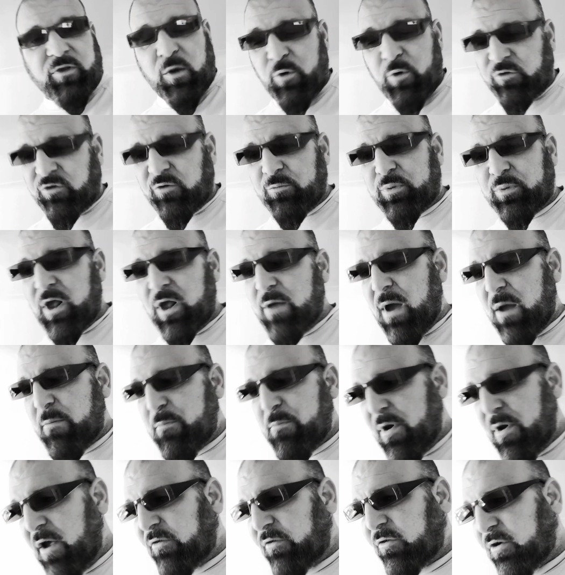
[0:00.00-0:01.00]
I wasn't playing my
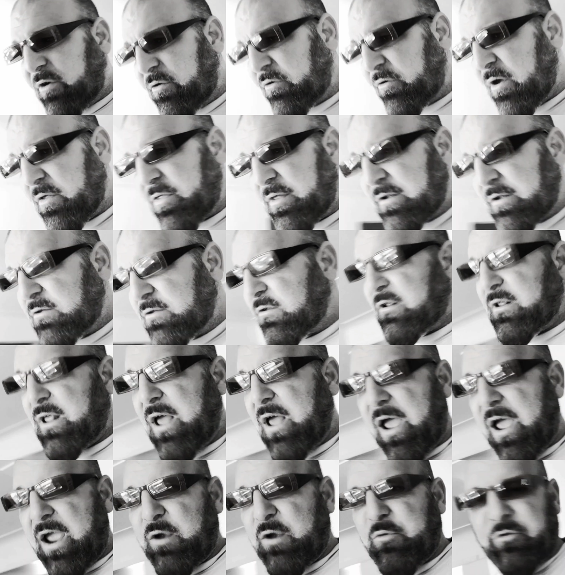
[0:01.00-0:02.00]
best because uh, the, the
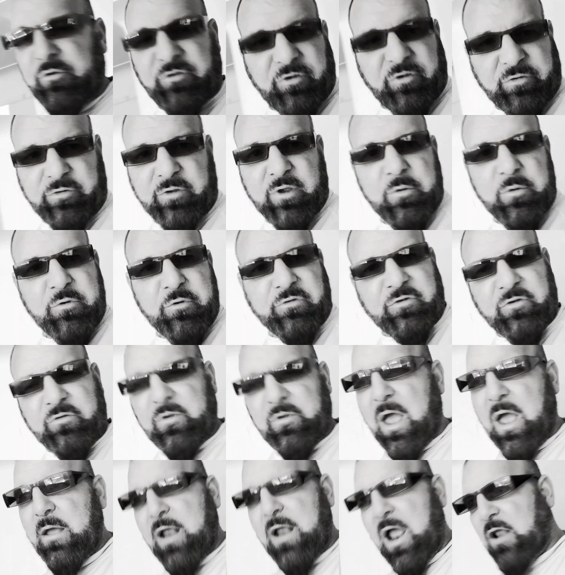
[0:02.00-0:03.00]
lag was just, it was
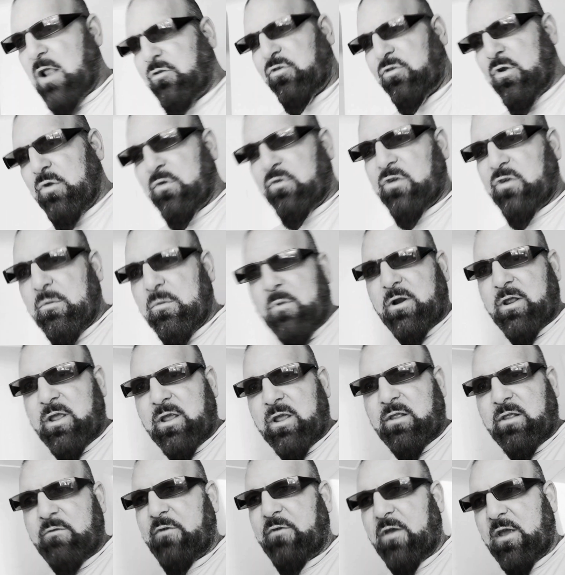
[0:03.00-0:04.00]
just, I, would shoot somebody
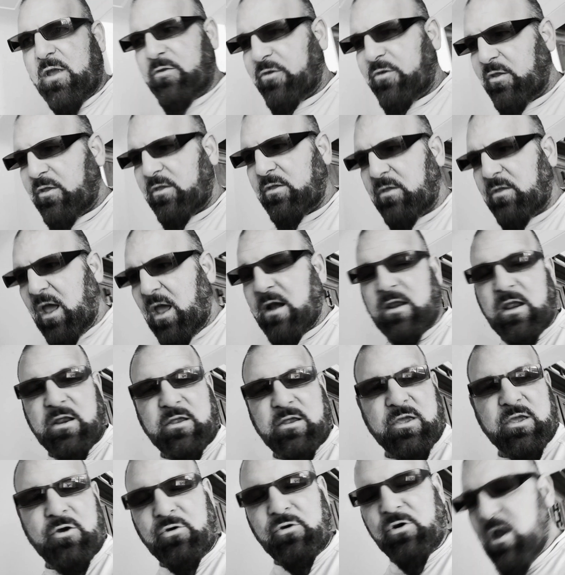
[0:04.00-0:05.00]
in the face and I'd get
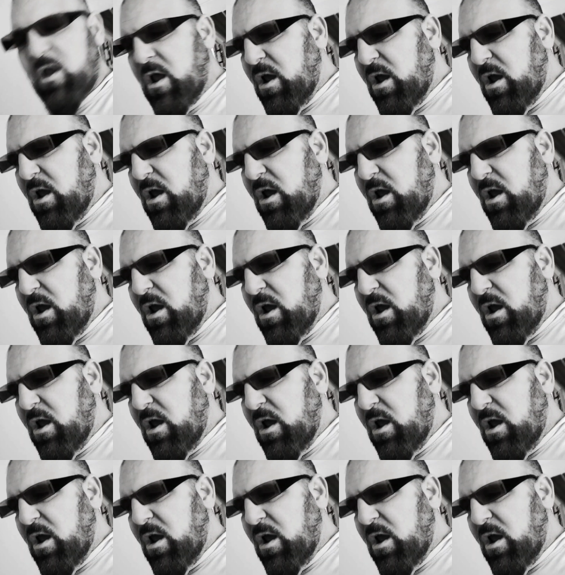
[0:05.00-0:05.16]
killed.